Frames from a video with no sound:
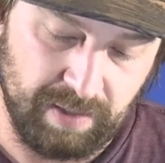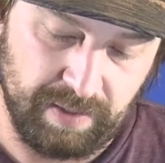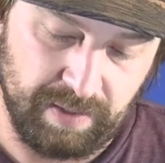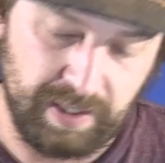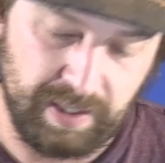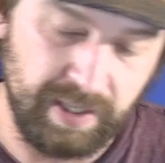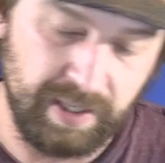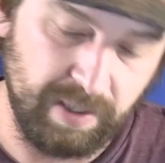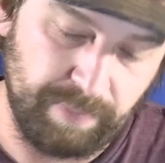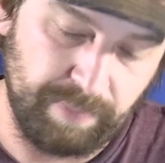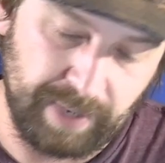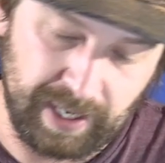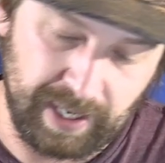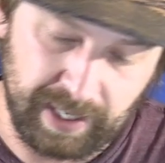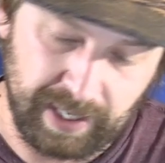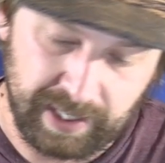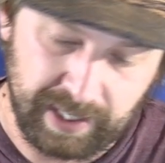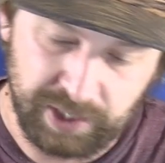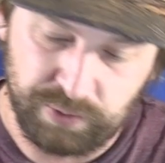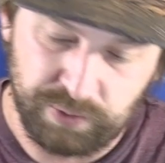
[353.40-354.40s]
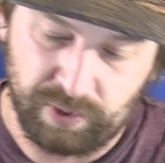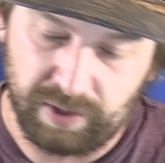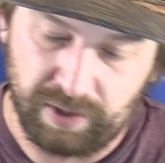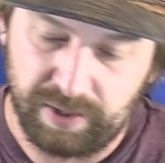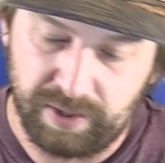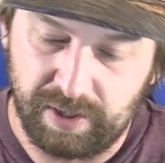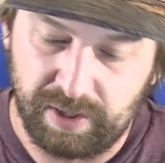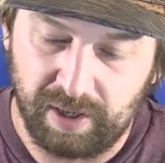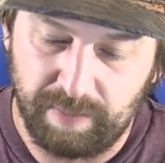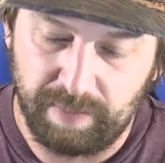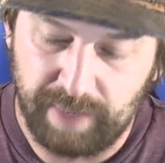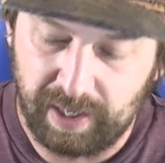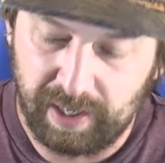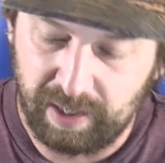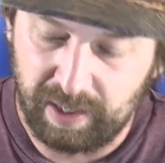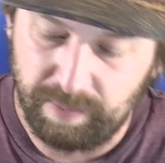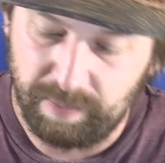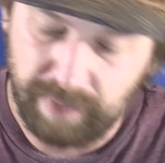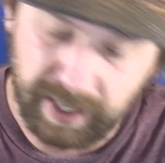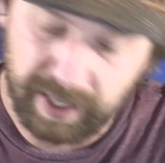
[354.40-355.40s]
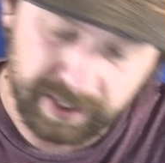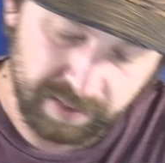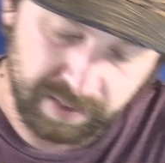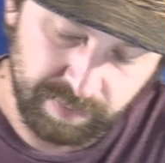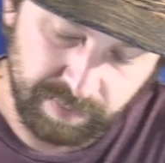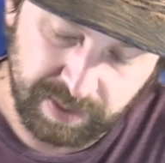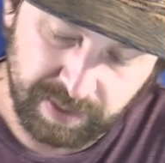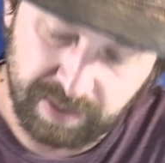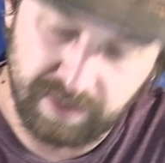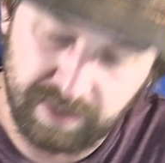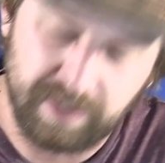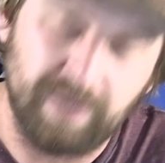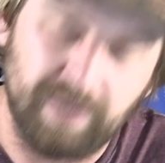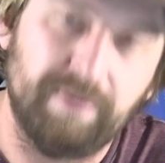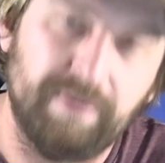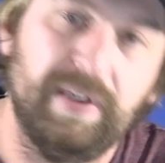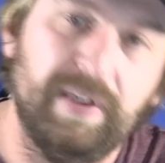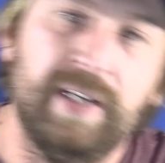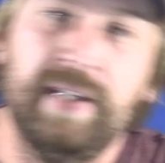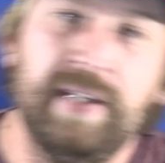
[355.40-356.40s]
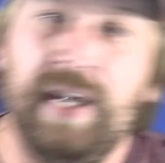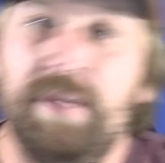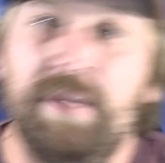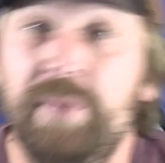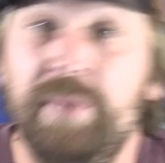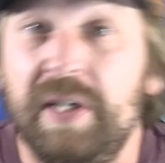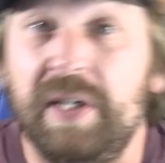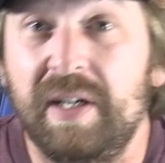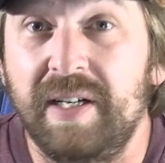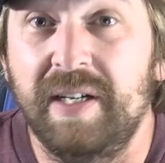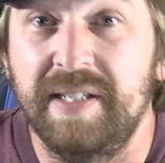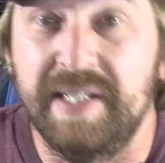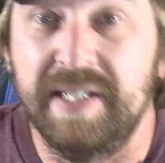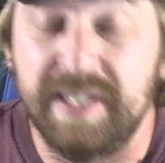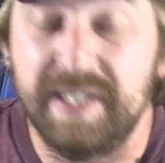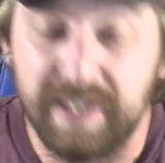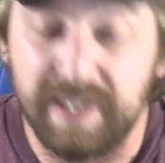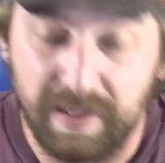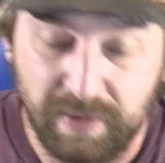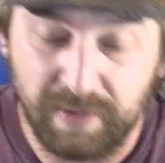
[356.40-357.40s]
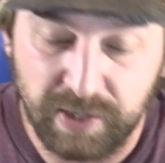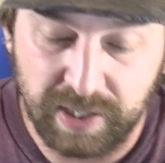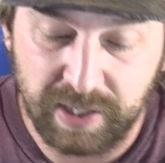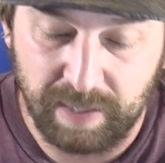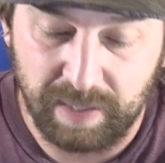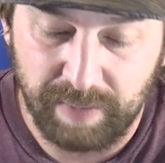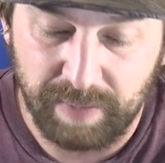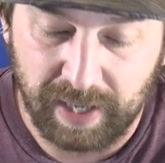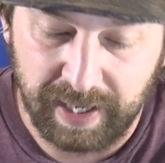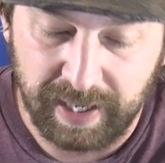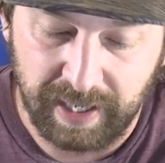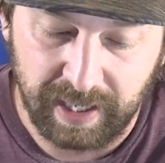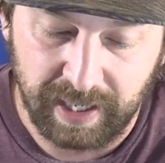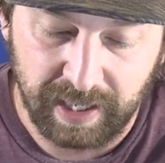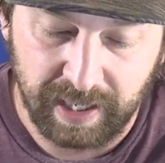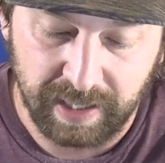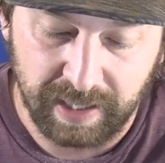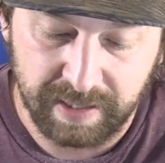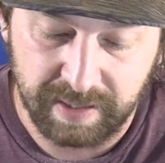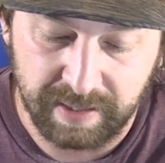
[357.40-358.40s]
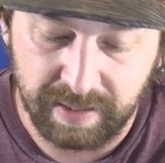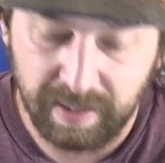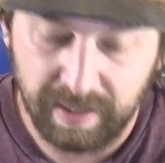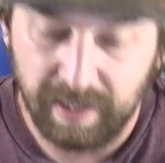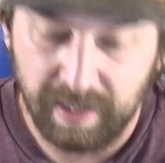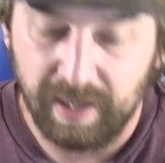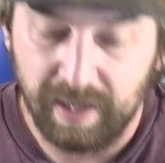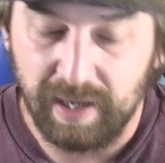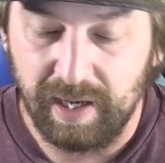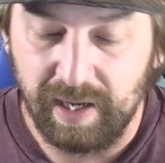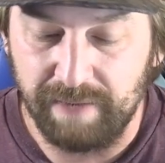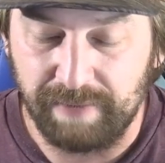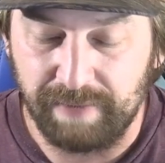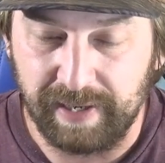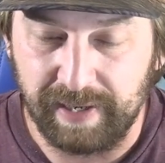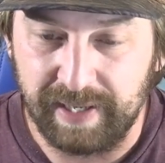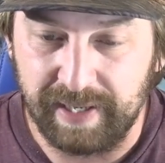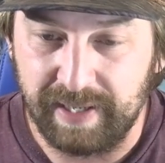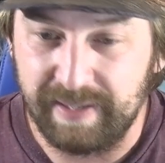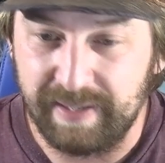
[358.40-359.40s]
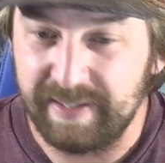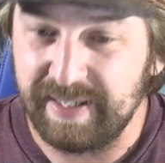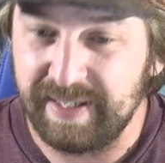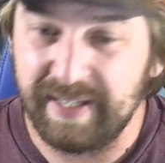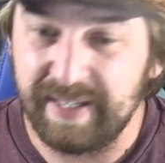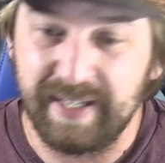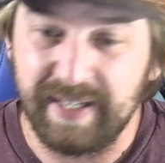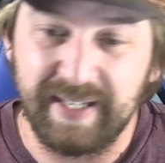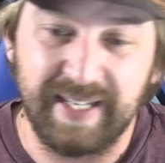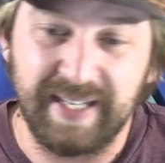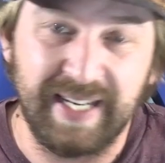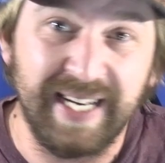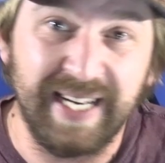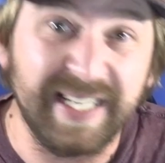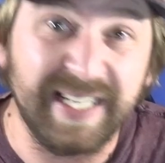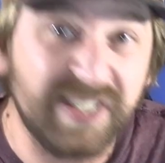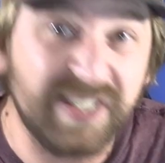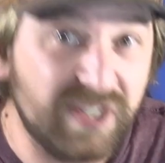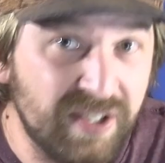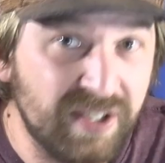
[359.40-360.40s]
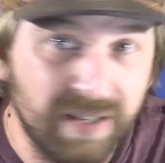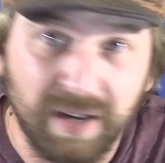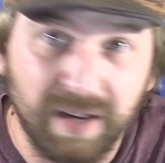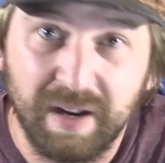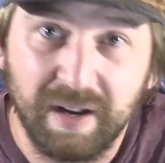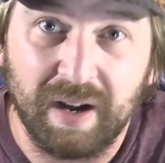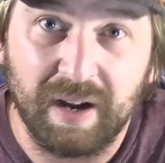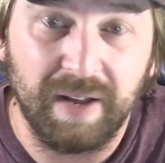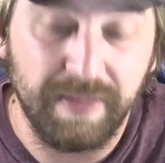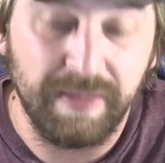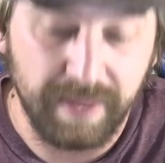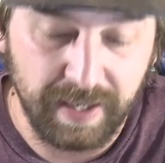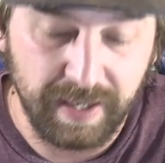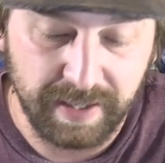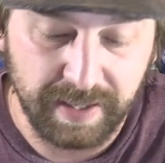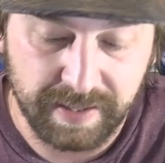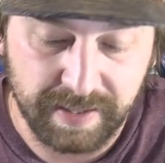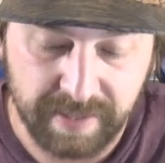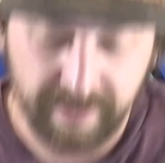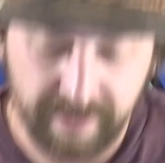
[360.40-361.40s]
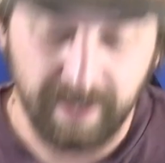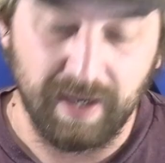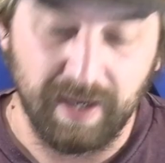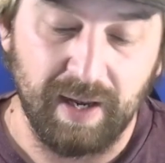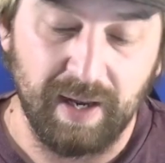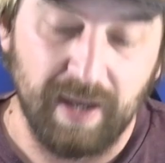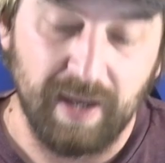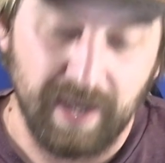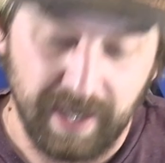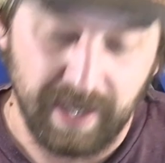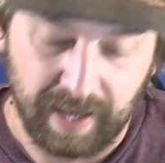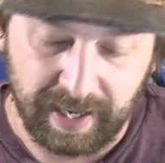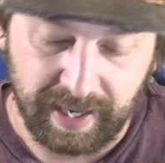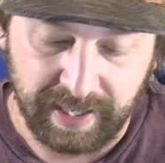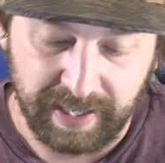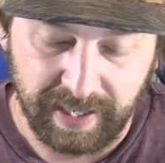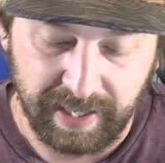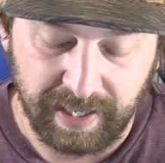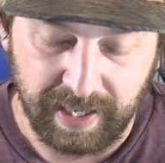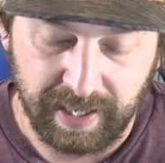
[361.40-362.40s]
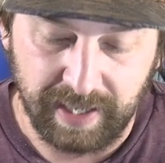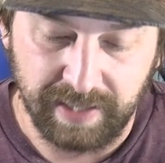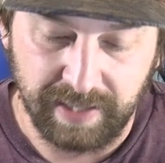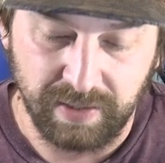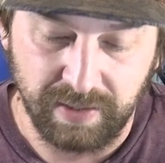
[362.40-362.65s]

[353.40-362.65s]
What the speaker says: The Nadir package with Dogmatica Maximus and stuff like that, because it's another summon I can get. If I get stuck on this, I can get